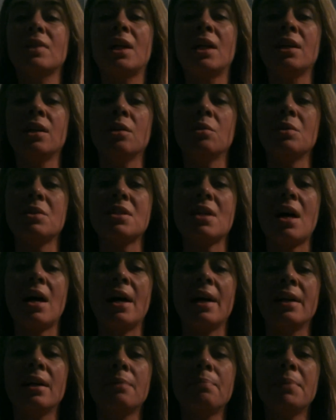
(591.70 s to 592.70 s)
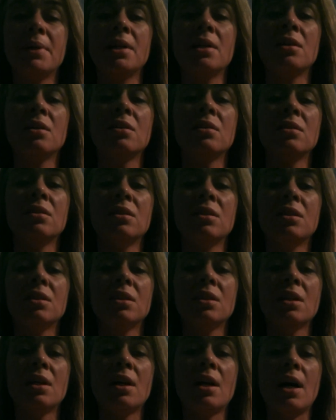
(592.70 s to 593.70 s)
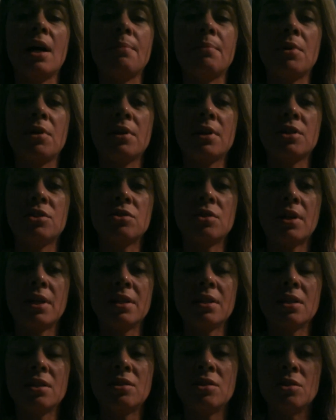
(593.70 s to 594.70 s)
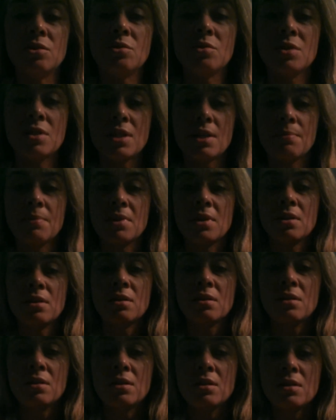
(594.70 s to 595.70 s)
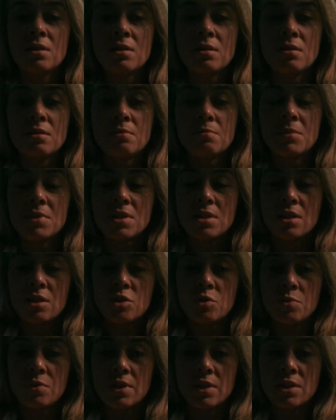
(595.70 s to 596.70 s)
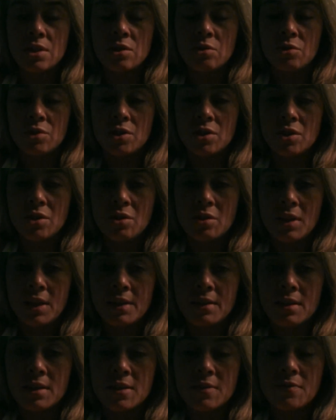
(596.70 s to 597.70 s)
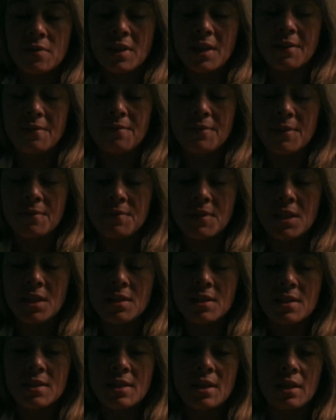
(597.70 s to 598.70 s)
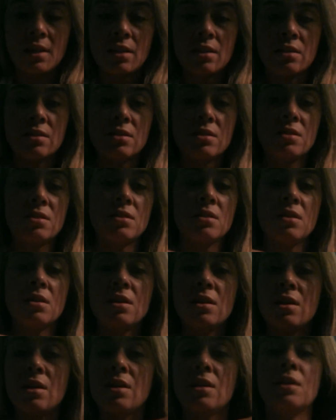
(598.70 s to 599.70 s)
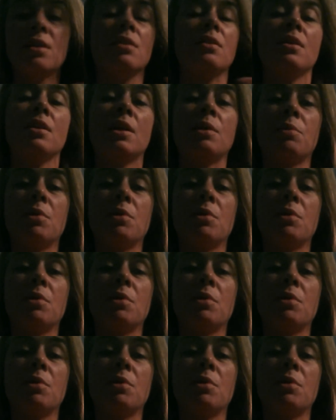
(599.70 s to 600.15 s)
I know it's high up here. I'm already trying to do some of the massage where they tell you to go like this for like 15 seconds. Then I